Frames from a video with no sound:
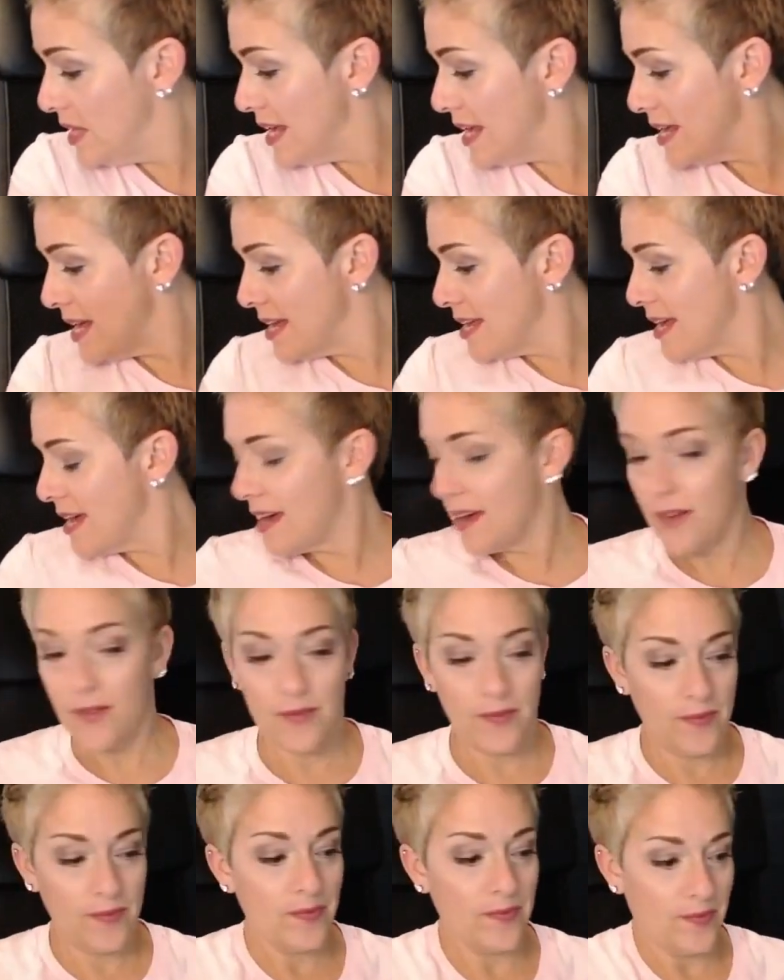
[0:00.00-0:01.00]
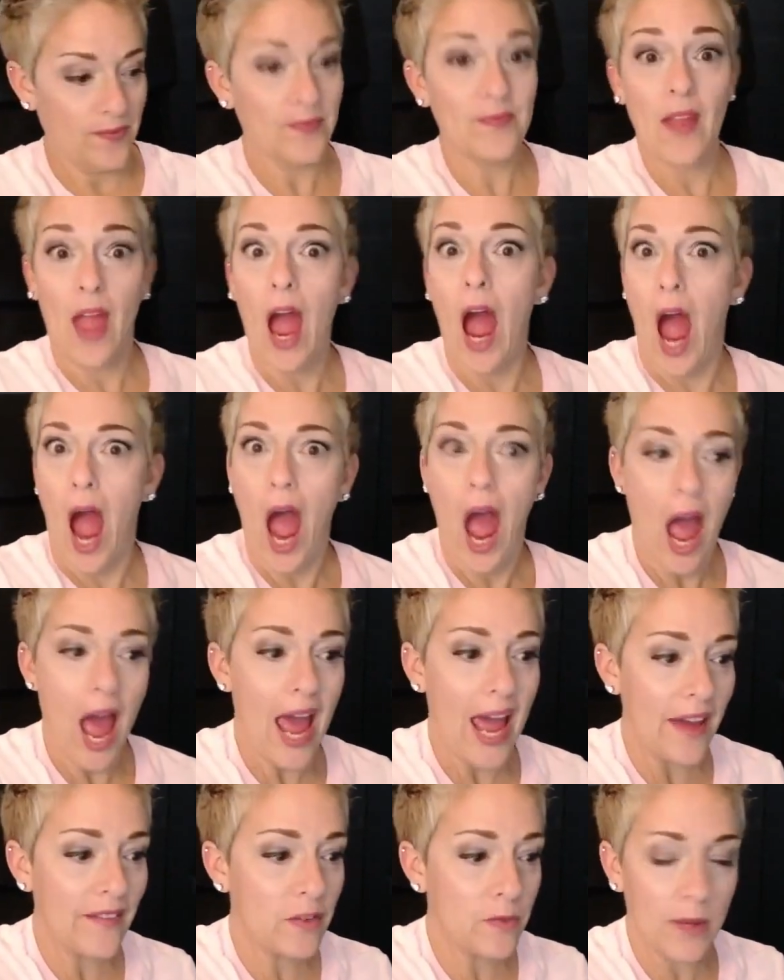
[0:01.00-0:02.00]
Yeah. I
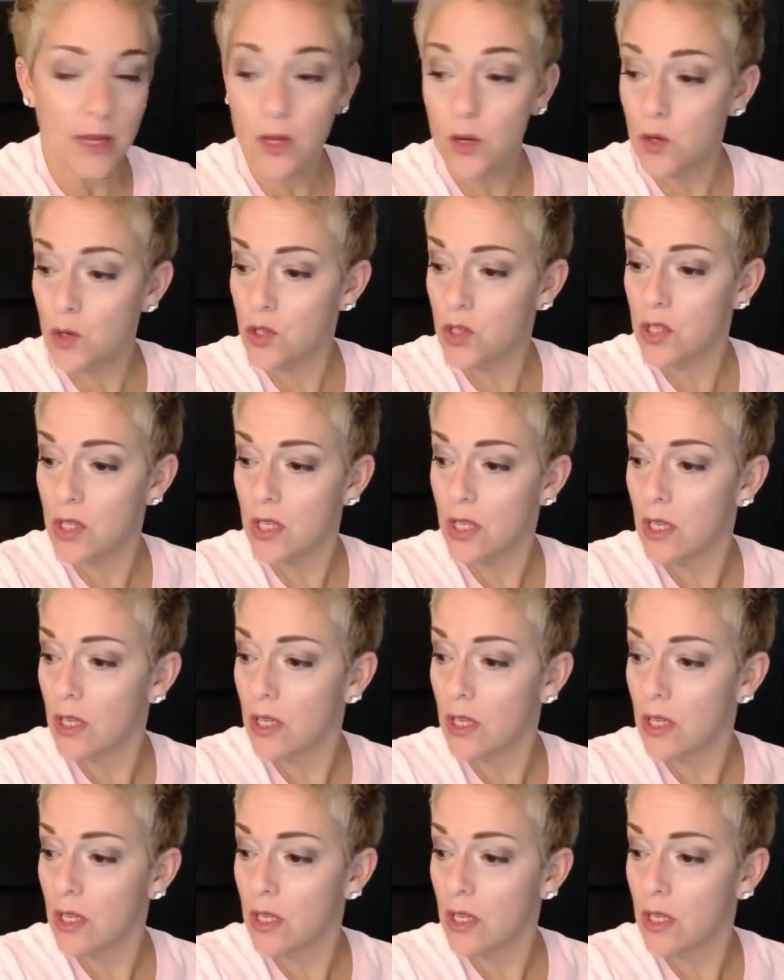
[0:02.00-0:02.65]
have speakers.